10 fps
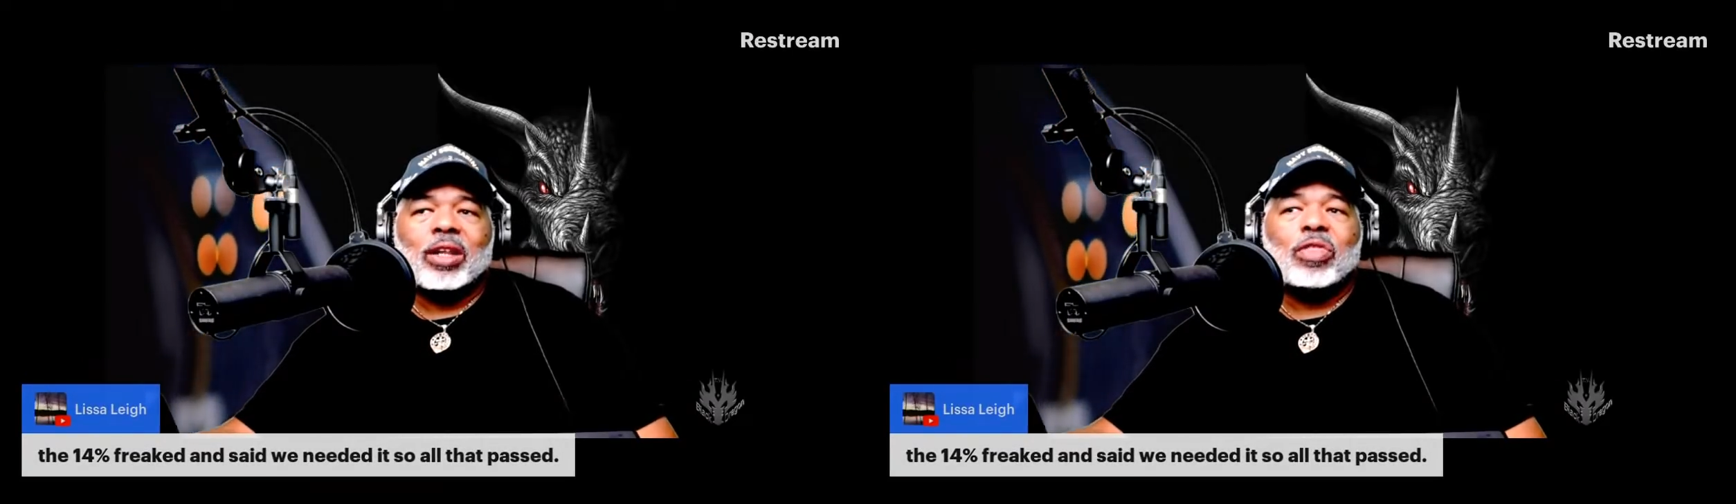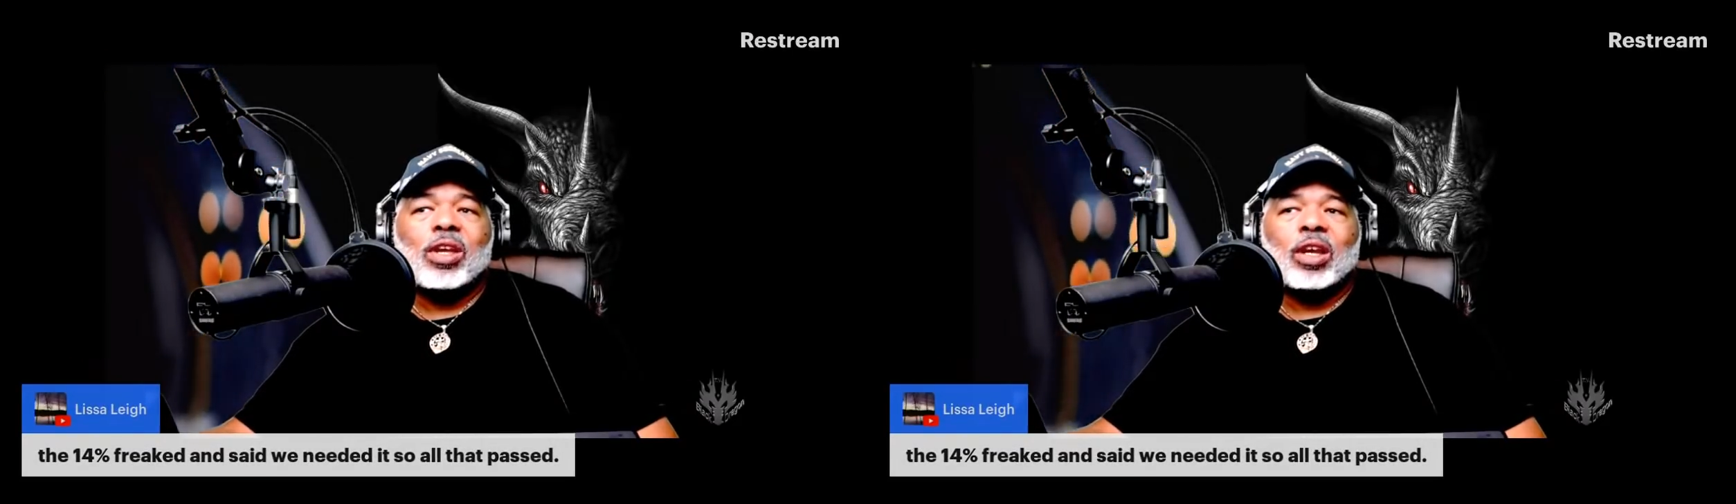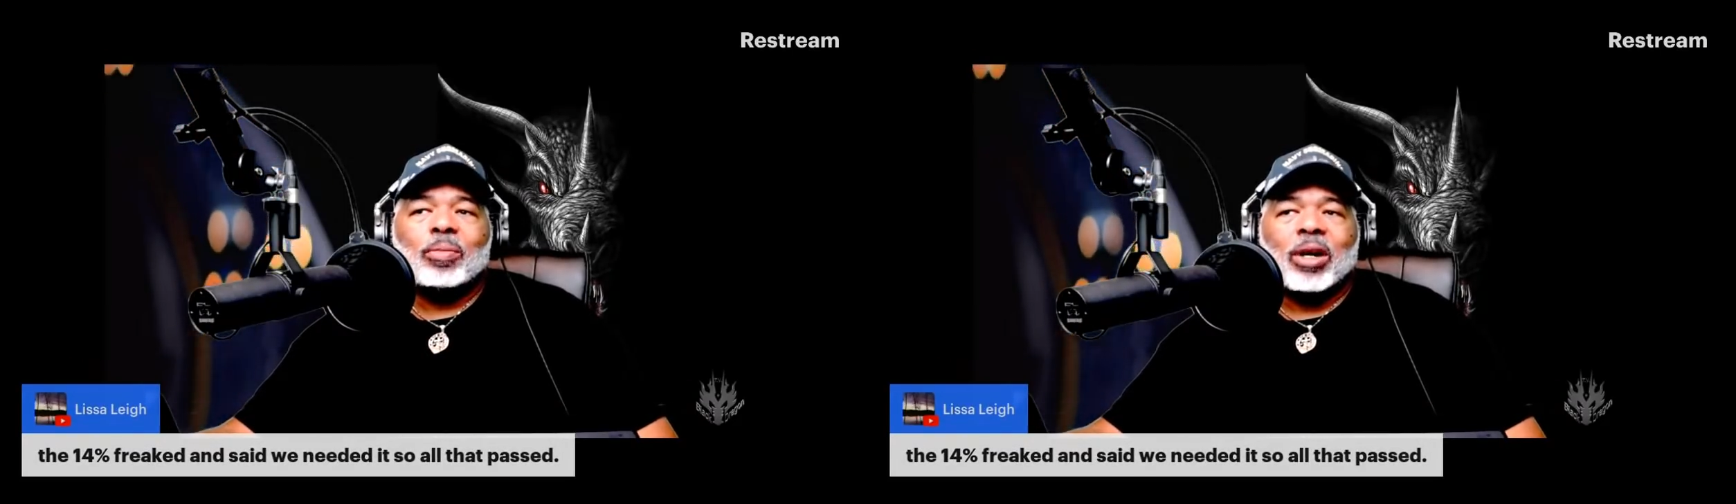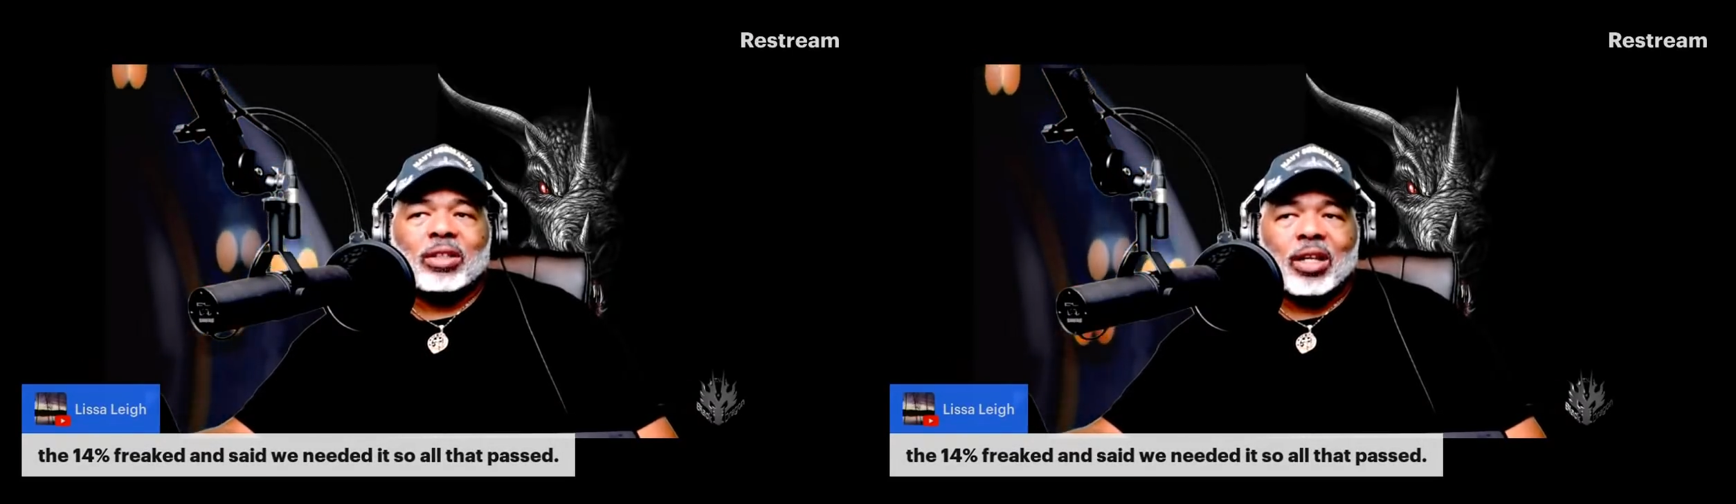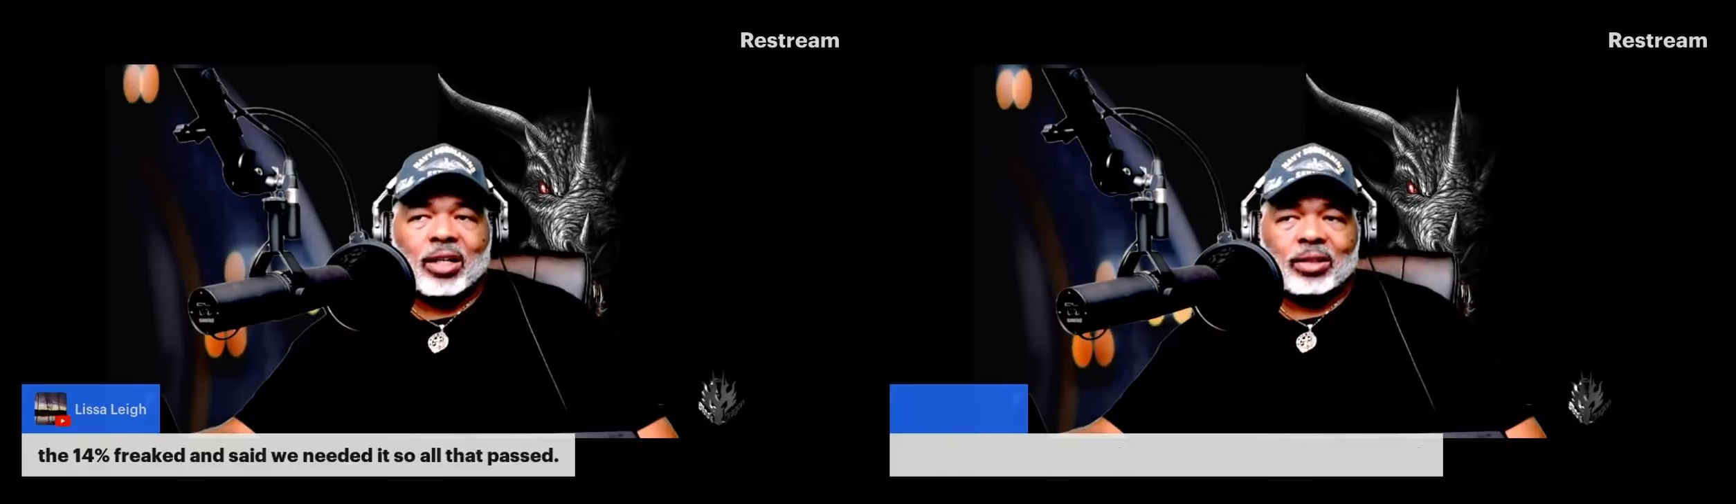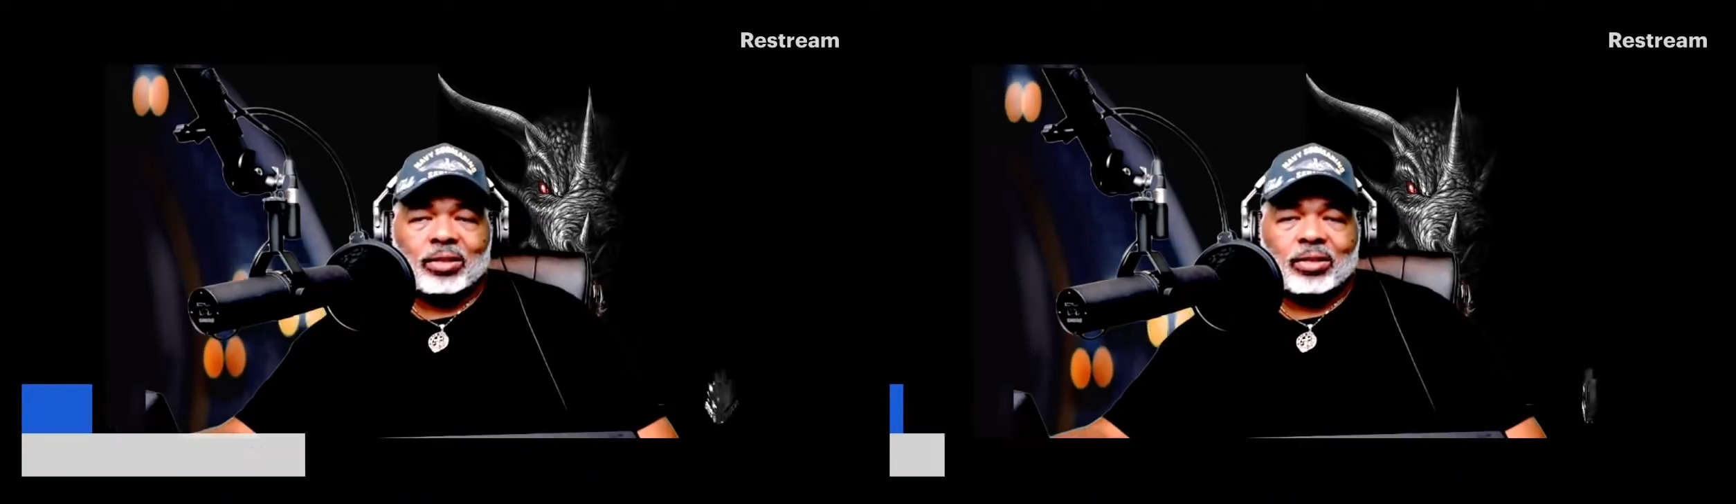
to think about that